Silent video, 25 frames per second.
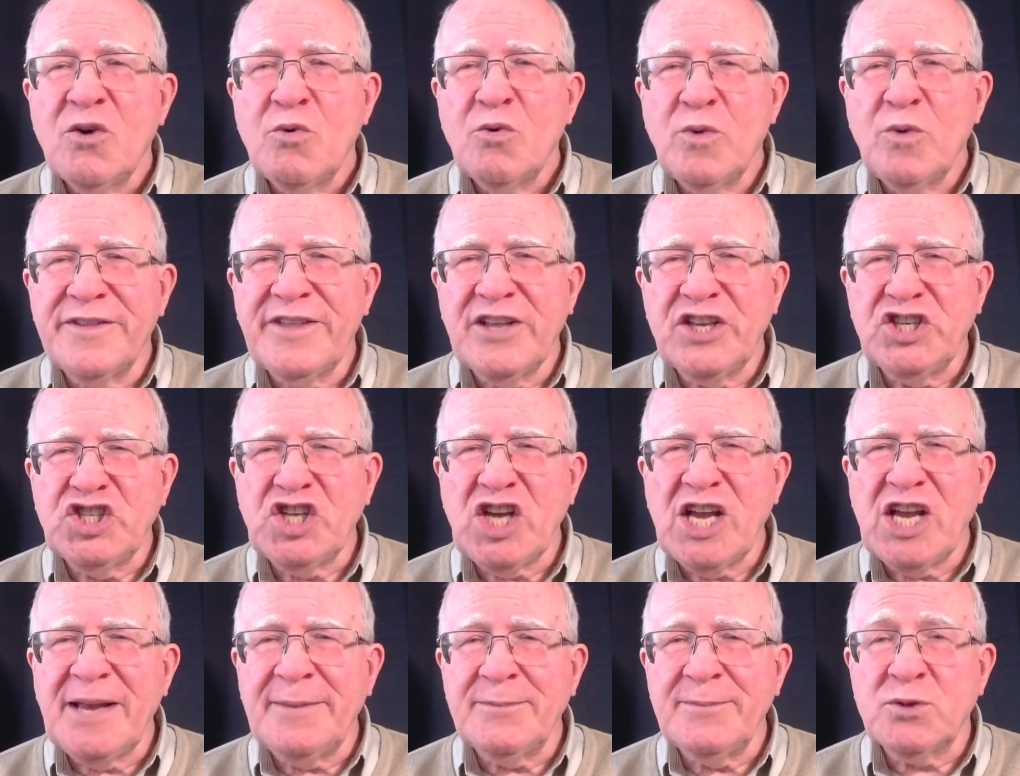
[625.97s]
while the
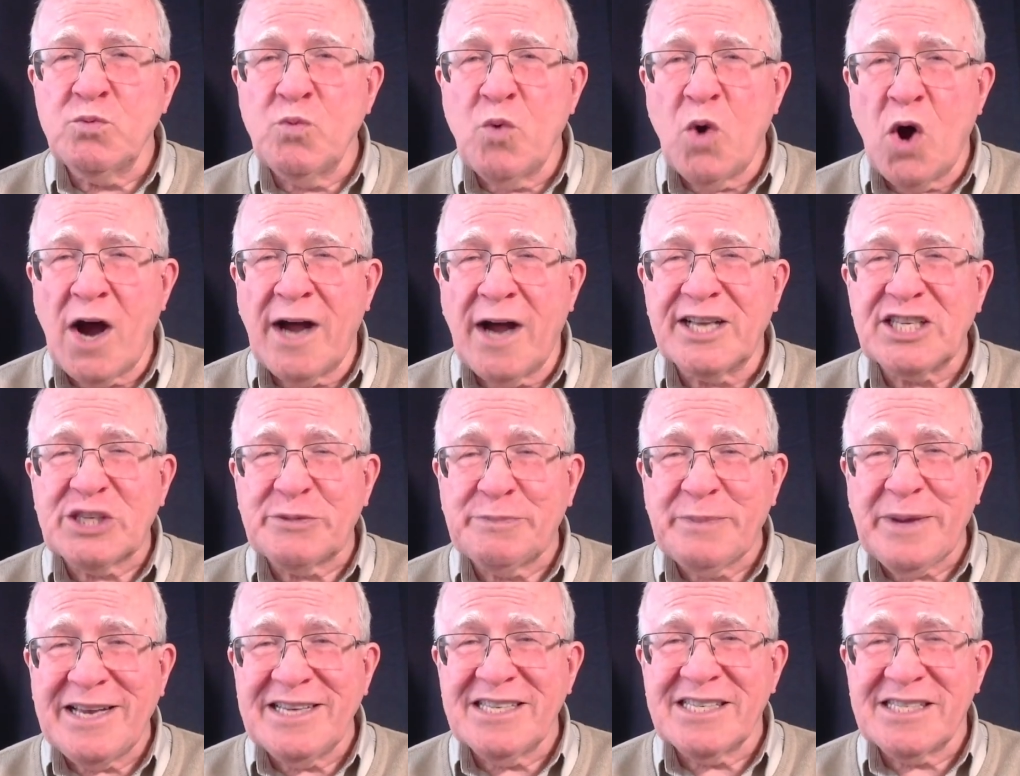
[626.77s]
James Webb
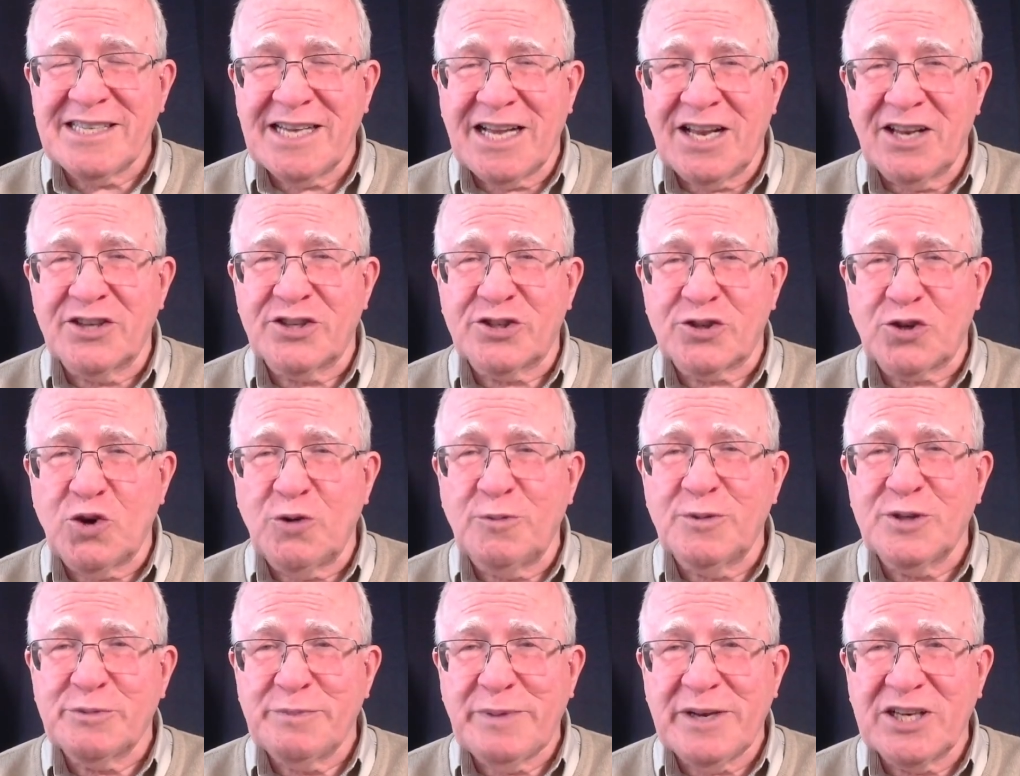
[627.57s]
Space
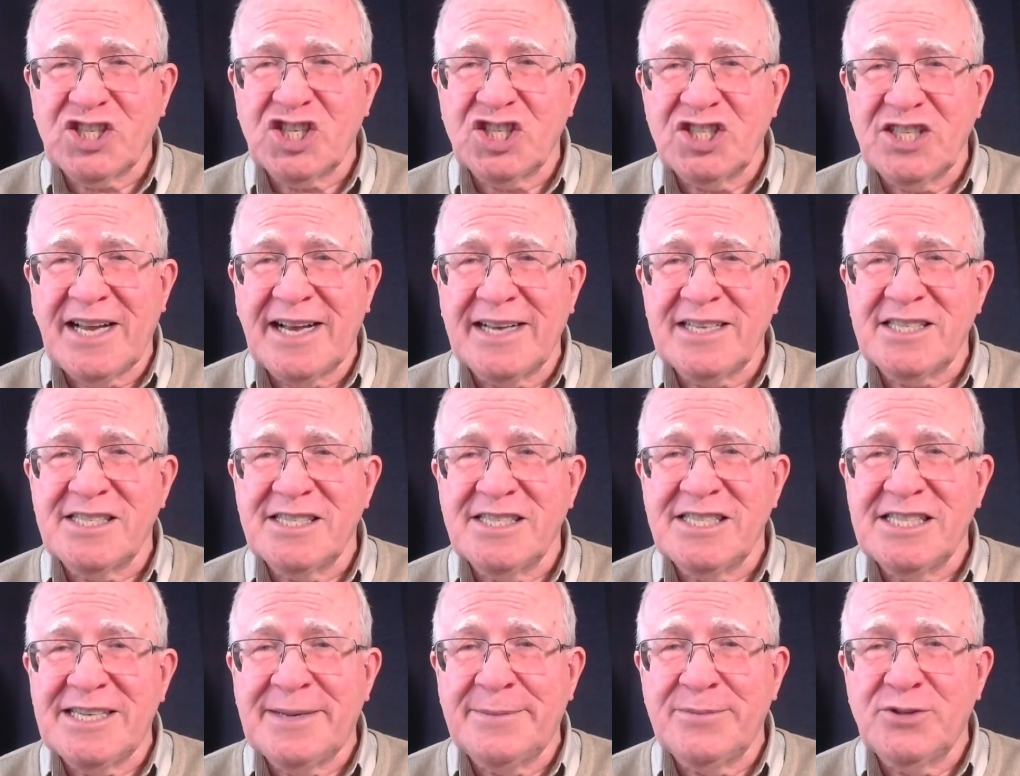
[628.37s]
Telescope
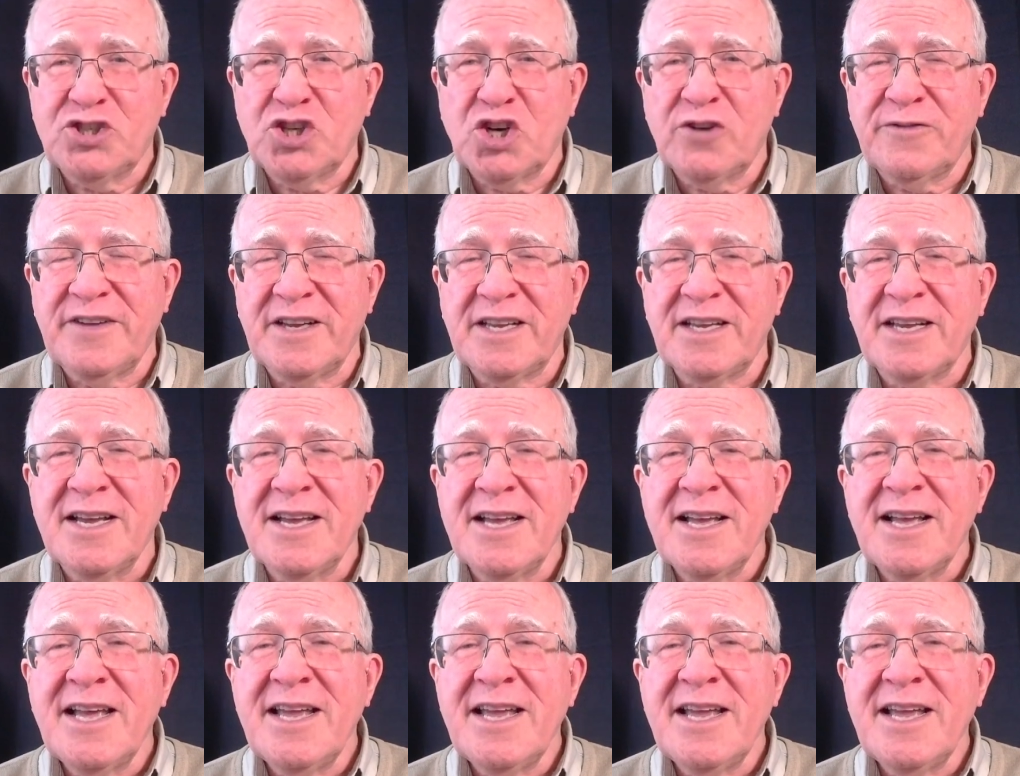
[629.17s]
specializes in observing